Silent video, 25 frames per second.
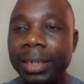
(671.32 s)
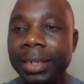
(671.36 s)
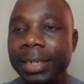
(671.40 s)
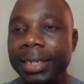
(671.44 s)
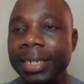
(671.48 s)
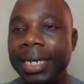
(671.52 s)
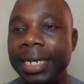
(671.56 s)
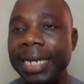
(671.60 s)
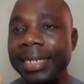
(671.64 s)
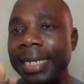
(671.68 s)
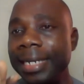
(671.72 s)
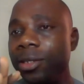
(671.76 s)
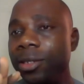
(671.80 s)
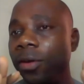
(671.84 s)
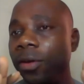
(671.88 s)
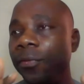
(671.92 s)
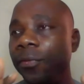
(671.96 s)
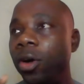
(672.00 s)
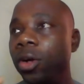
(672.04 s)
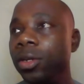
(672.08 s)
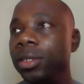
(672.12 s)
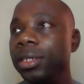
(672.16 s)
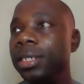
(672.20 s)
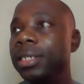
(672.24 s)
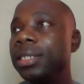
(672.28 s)
The essence of
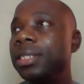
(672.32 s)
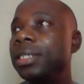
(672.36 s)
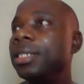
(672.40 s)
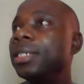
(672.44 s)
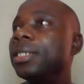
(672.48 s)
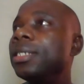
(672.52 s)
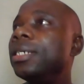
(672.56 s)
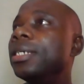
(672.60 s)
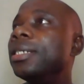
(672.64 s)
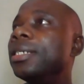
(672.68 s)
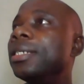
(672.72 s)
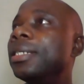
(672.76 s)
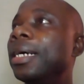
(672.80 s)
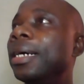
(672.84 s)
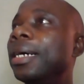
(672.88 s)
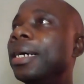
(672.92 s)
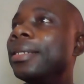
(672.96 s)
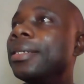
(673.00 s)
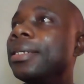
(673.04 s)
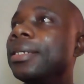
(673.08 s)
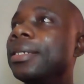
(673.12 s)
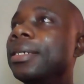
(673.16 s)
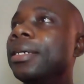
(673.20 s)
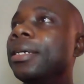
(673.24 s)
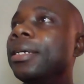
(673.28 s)
all these things is that
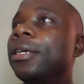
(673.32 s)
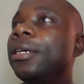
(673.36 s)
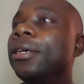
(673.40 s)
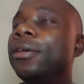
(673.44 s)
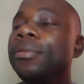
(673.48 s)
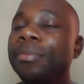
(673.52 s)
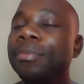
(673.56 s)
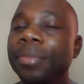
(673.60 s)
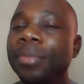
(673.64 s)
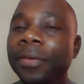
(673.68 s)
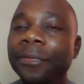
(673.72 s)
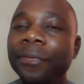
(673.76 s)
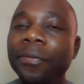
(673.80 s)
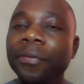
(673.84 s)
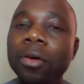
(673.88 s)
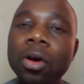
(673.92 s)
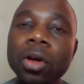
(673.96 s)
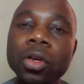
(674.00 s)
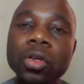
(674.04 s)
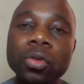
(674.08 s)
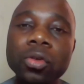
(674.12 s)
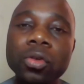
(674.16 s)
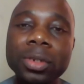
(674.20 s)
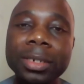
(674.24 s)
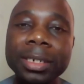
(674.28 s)

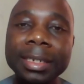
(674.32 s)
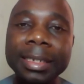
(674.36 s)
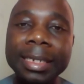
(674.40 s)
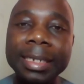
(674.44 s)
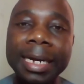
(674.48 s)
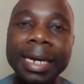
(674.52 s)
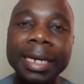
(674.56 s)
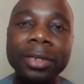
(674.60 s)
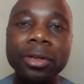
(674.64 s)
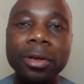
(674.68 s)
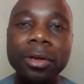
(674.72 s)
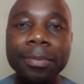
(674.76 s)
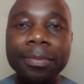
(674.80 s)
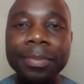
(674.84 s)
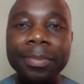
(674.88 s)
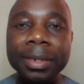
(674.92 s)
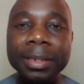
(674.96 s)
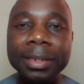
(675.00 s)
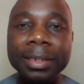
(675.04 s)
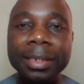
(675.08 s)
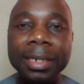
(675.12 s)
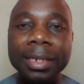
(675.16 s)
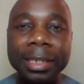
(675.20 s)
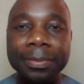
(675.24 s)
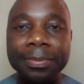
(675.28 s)
before you design your
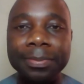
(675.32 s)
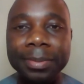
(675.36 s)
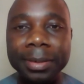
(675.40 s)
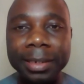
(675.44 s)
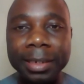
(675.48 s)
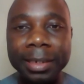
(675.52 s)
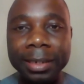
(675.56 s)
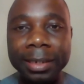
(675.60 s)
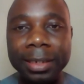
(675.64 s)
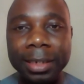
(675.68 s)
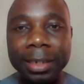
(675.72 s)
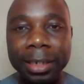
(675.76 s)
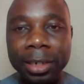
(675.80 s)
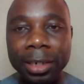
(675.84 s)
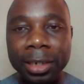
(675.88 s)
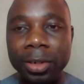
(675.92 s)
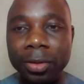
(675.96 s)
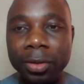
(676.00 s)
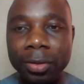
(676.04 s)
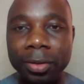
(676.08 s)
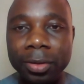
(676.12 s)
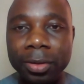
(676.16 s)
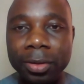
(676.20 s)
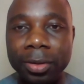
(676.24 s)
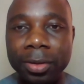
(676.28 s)
business
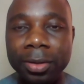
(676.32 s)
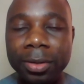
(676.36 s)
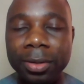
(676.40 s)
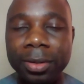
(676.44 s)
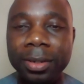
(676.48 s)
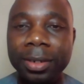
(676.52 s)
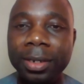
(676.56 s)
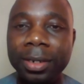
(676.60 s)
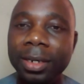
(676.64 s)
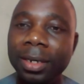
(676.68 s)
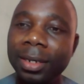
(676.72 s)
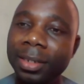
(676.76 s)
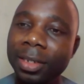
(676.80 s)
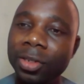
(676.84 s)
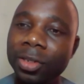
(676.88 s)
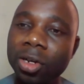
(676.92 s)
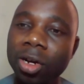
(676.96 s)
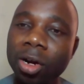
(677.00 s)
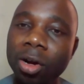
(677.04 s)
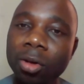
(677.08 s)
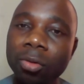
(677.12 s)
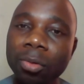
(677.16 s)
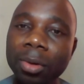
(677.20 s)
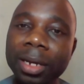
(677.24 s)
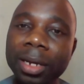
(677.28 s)
presentation, it is
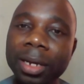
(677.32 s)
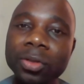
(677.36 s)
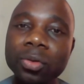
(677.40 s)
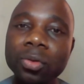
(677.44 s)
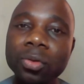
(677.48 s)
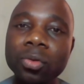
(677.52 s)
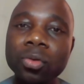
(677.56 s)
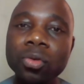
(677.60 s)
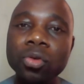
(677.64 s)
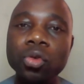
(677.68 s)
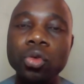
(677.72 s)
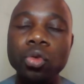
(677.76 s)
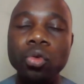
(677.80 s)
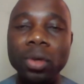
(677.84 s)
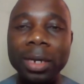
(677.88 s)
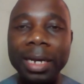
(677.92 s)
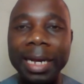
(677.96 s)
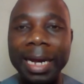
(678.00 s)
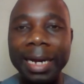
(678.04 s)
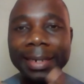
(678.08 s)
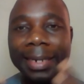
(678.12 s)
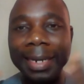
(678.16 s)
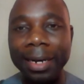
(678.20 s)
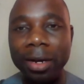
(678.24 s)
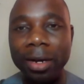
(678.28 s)
always good you
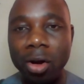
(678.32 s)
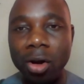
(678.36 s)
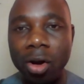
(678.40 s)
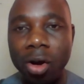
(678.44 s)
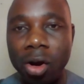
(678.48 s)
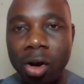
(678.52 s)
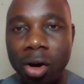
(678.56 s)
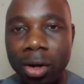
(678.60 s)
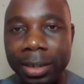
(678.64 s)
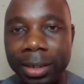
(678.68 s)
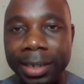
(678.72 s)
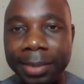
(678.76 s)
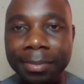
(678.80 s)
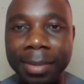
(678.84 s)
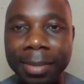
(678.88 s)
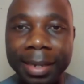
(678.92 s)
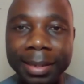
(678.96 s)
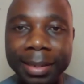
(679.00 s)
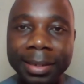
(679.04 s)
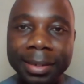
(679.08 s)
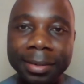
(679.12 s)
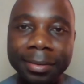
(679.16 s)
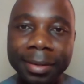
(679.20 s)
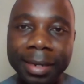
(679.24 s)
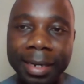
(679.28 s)
gather all the
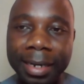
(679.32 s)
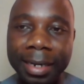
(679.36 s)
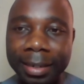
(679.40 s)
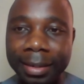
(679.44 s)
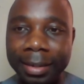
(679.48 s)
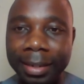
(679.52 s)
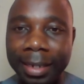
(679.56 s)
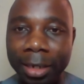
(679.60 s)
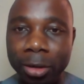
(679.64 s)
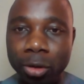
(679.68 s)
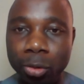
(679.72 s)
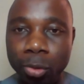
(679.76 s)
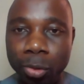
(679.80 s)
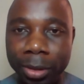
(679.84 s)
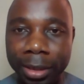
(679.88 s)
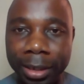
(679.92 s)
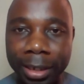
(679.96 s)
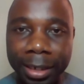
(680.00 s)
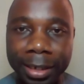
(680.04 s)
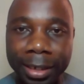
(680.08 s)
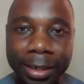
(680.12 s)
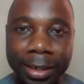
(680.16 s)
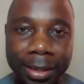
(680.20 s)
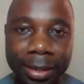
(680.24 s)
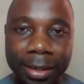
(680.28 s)
materials that you will
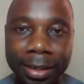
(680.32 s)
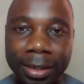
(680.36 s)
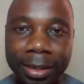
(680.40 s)
need.